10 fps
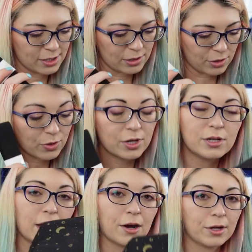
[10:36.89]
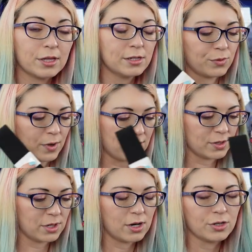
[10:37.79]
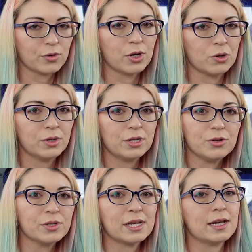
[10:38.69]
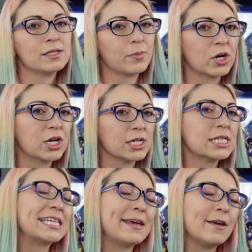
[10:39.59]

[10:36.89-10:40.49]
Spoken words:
So you could carry this around on your own and use it as a purse